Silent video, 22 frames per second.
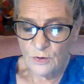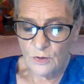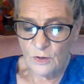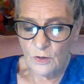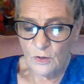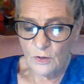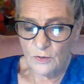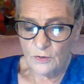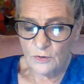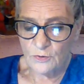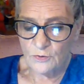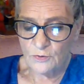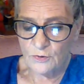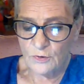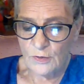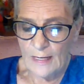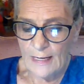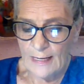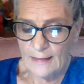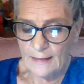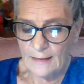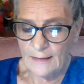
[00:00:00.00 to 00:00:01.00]
Carter
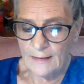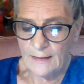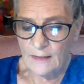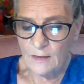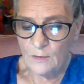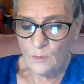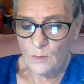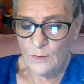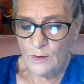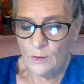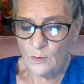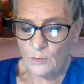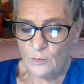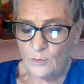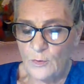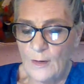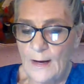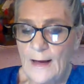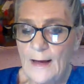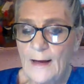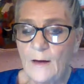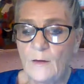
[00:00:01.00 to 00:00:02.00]
dryly. He wheeled
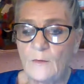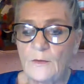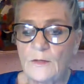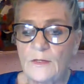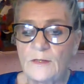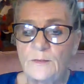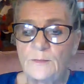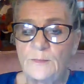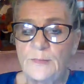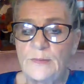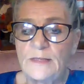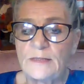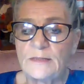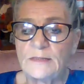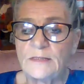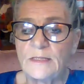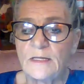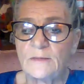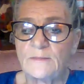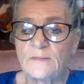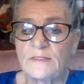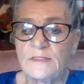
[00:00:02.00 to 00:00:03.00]
round and picked
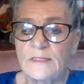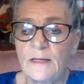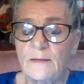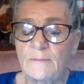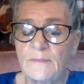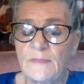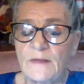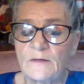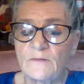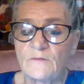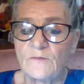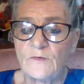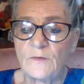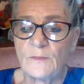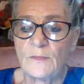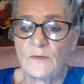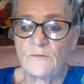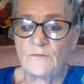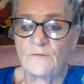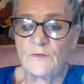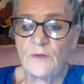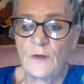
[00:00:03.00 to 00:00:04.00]
up something from
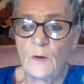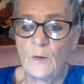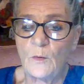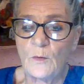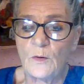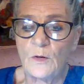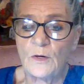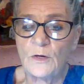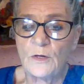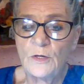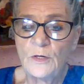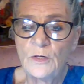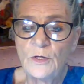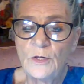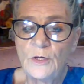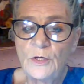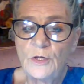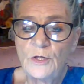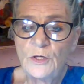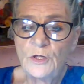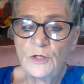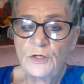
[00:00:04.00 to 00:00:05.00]
the floor.
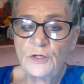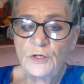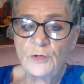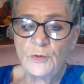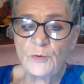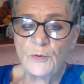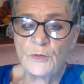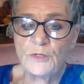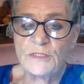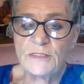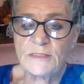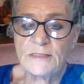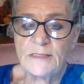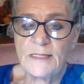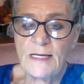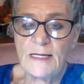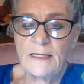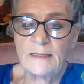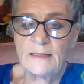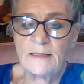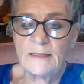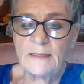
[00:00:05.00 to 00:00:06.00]
"You were
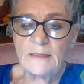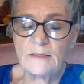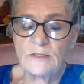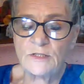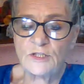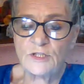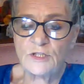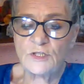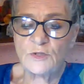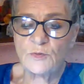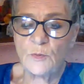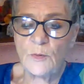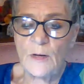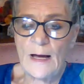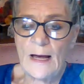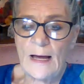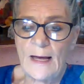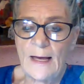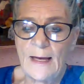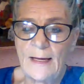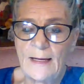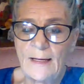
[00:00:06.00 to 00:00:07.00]
standing just where
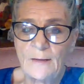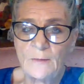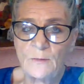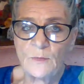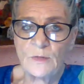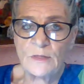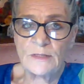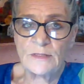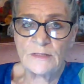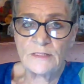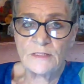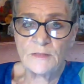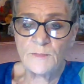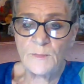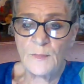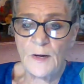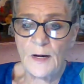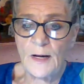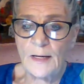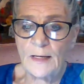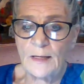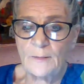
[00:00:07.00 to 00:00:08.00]
I am when he
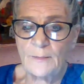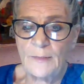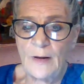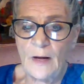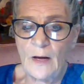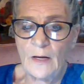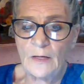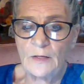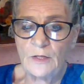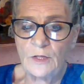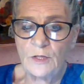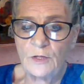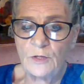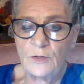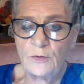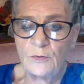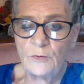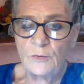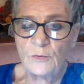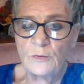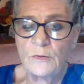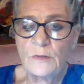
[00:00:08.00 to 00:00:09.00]
sprang upon
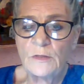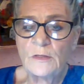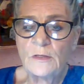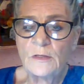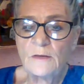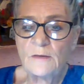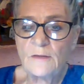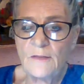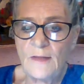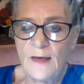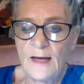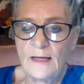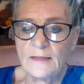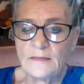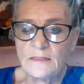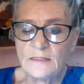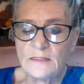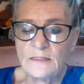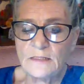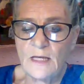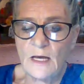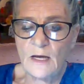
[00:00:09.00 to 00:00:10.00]
you?" "That's
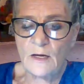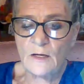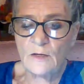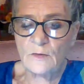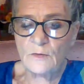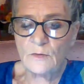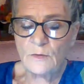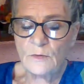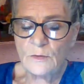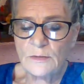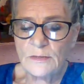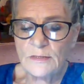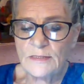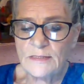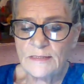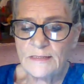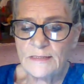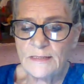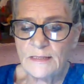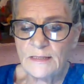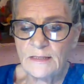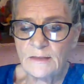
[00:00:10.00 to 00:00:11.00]
so,"
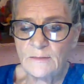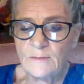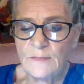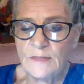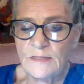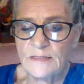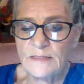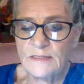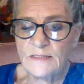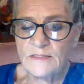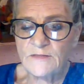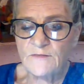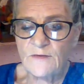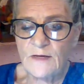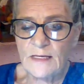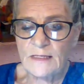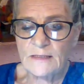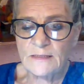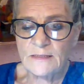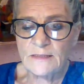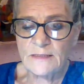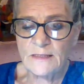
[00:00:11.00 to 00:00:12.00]
assented Mrs.
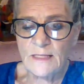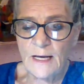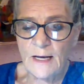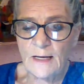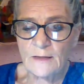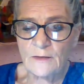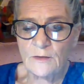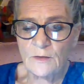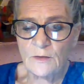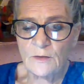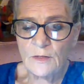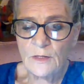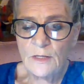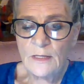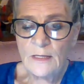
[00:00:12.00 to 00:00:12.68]
Van Snyder.